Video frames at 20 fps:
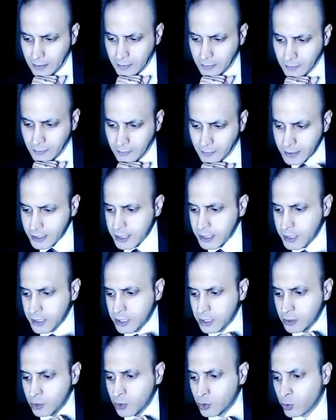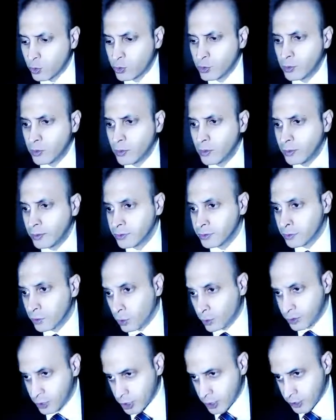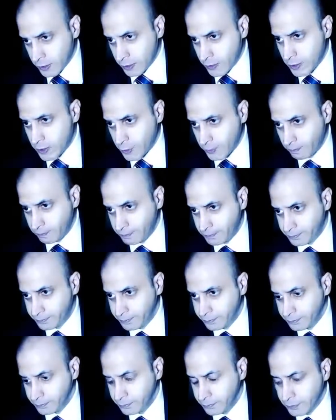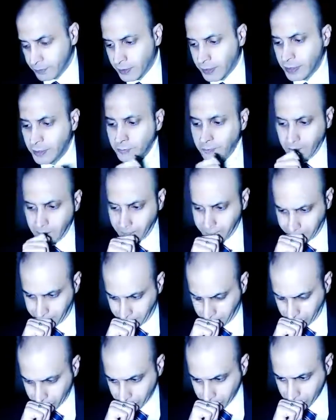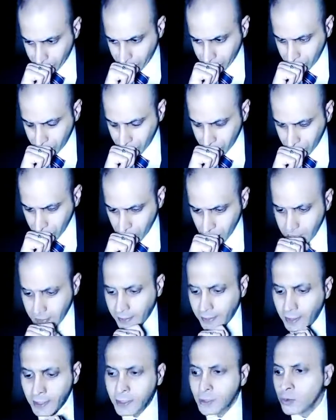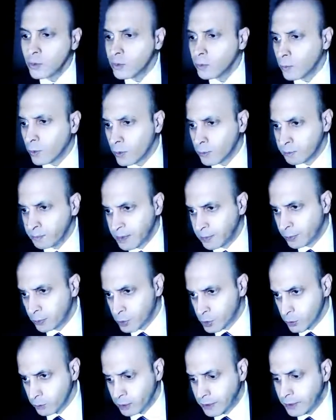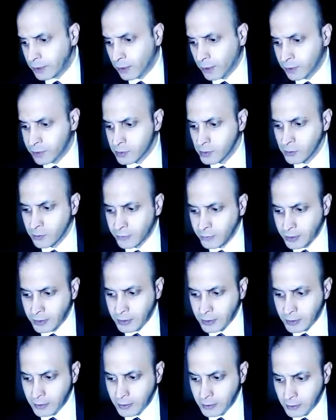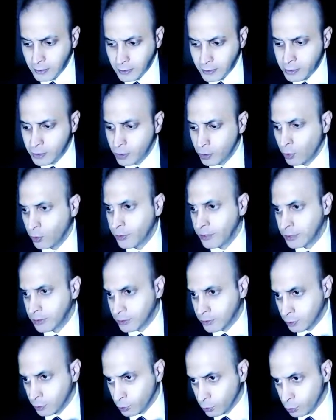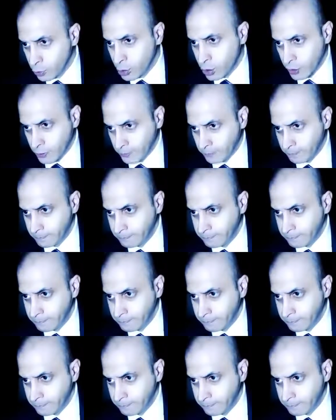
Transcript: This is total nonsense, okay? I don't want people to be under the idiotic delusion